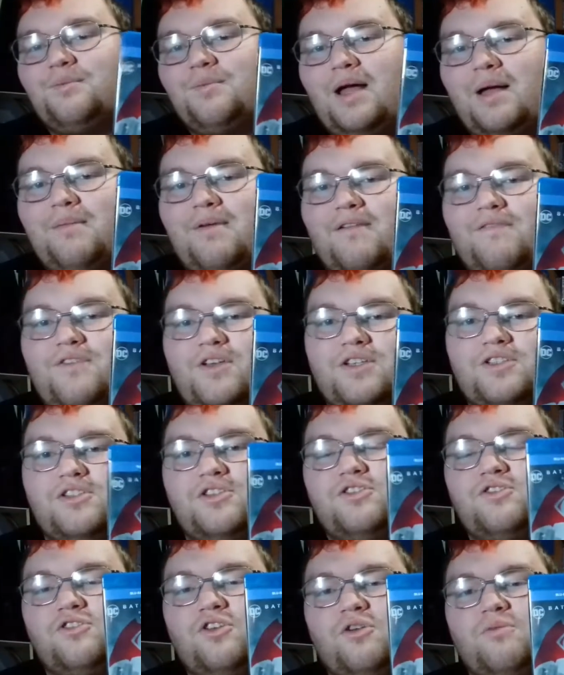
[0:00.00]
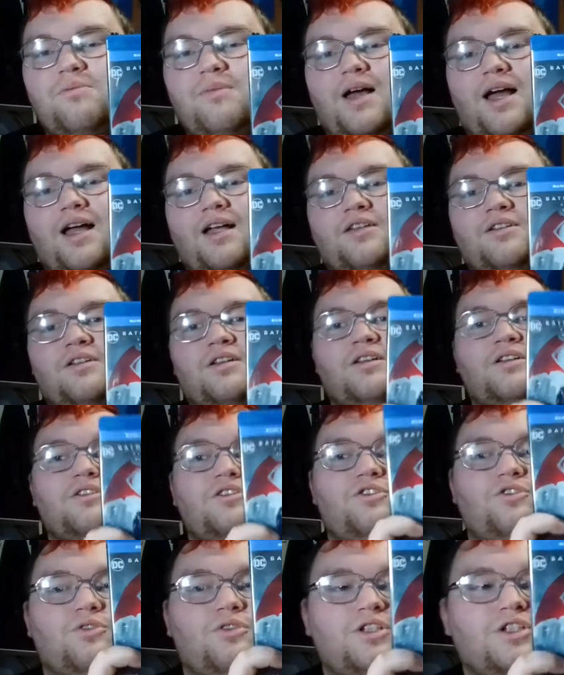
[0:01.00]
Batman vs Superman,
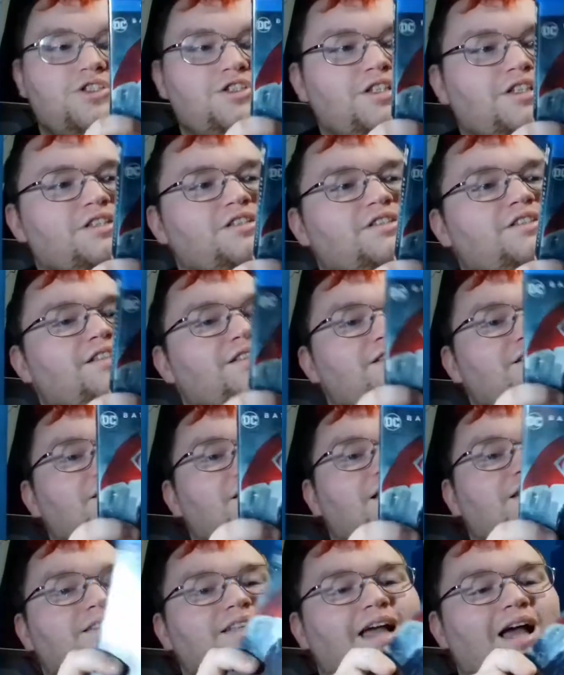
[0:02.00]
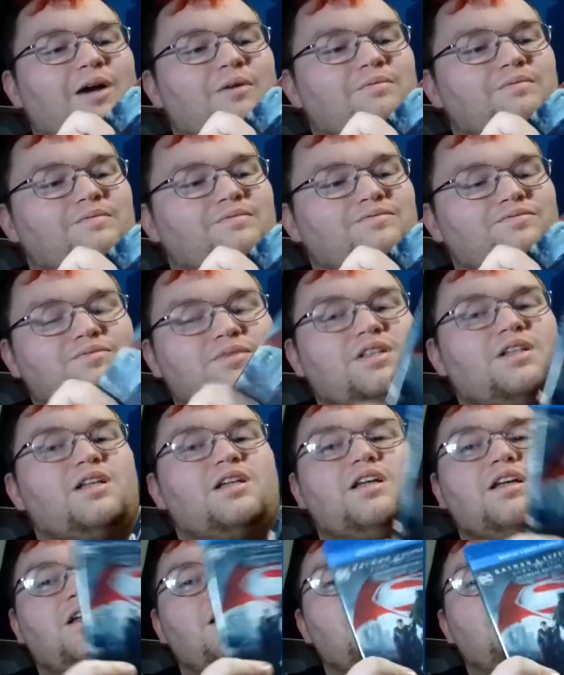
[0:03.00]
Dawn of Justice. Now,
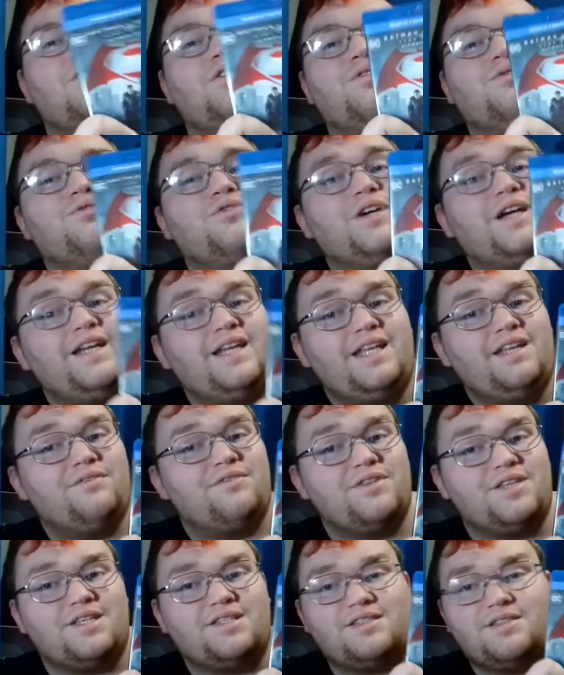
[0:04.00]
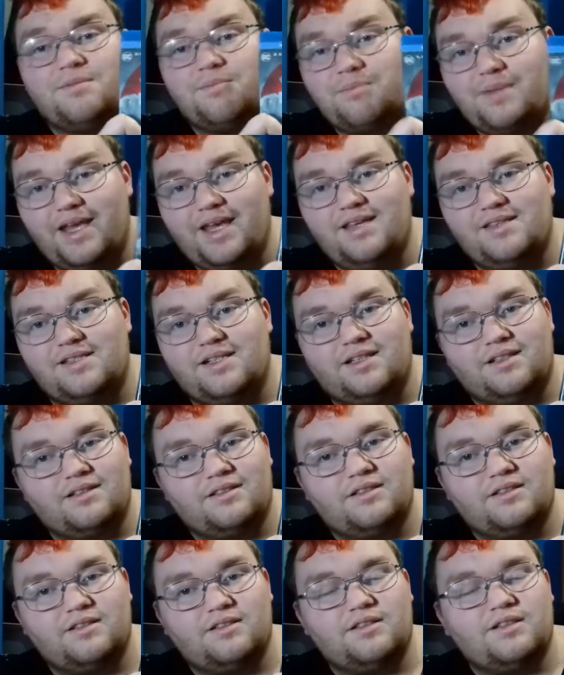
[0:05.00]
the 3D for this is
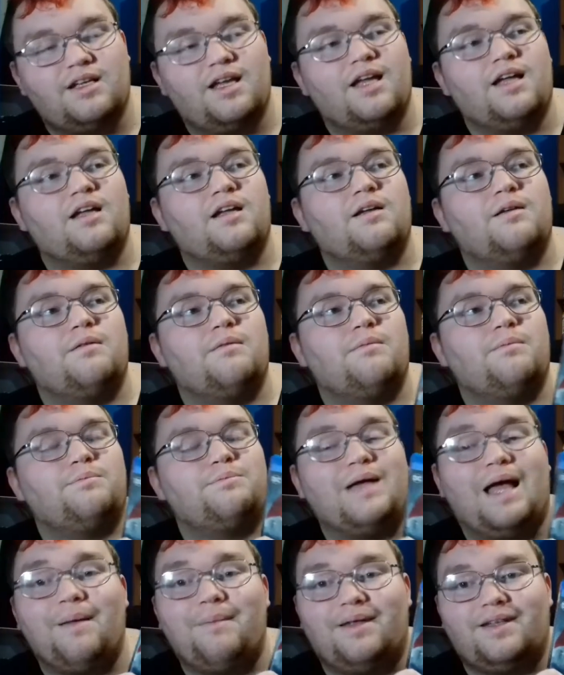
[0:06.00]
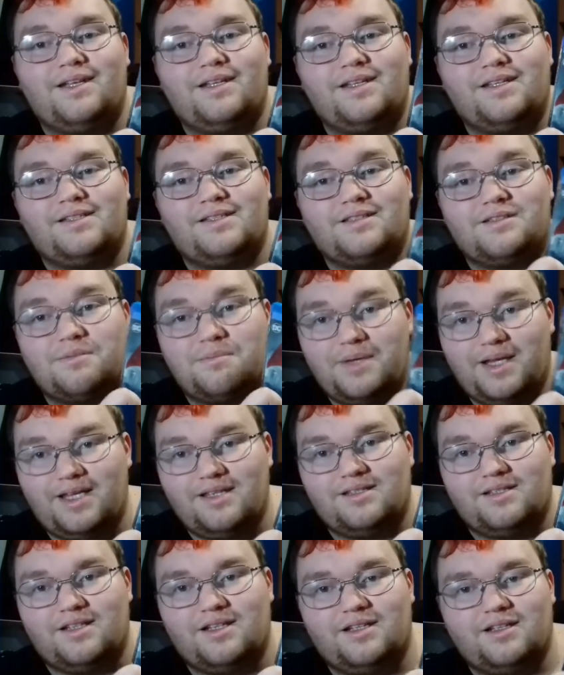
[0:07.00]
amazing. Batman in this is
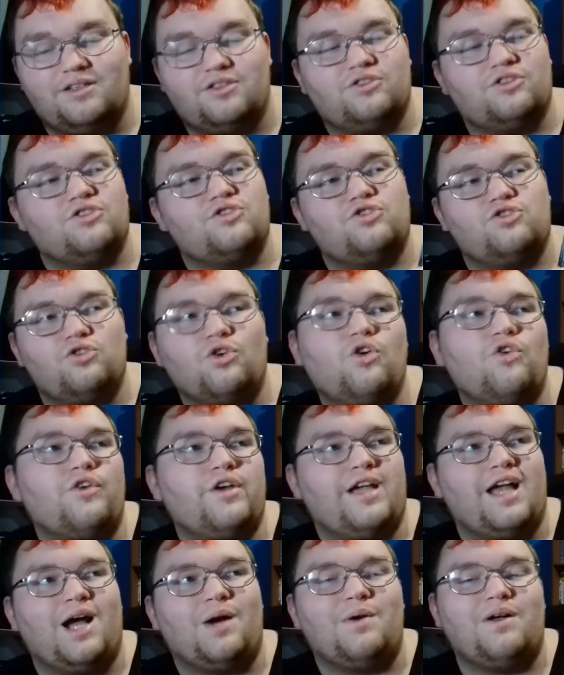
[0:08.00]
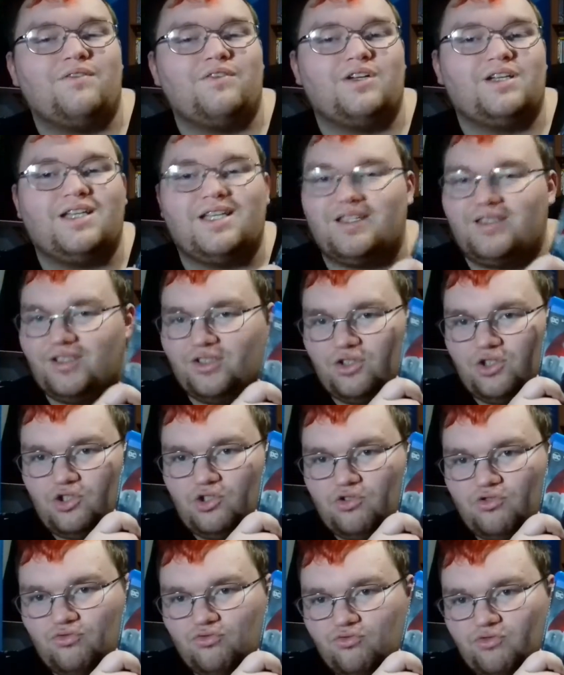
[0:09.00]
amazing. The story, however, is
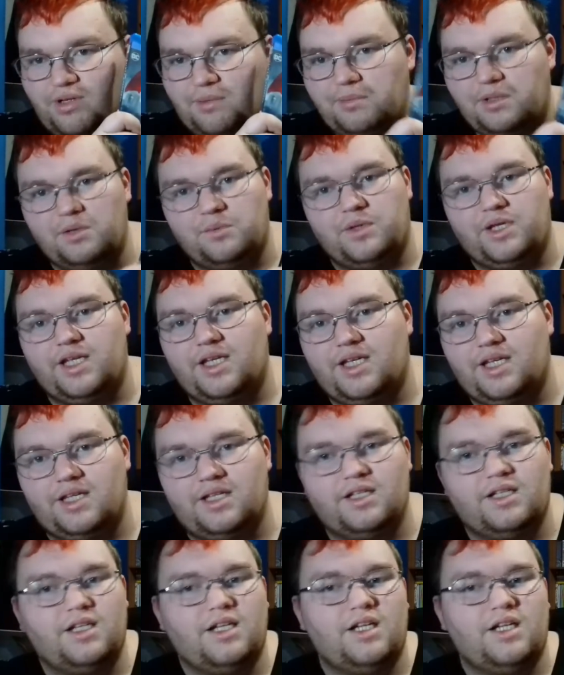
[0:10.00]
extremely weak.